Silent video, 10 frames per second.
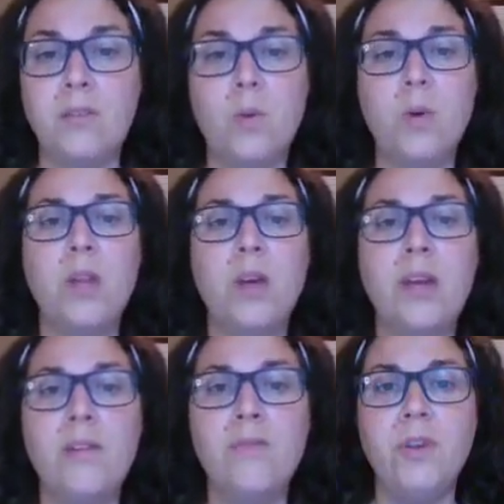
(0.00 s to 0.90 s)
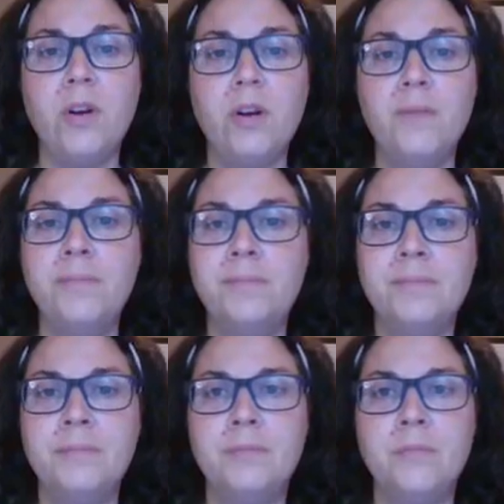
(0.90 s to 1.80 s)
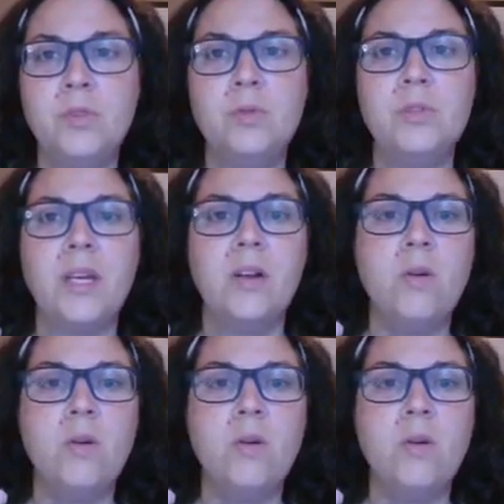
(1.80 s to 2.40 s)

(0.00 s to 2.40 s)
So we're looking for 2-second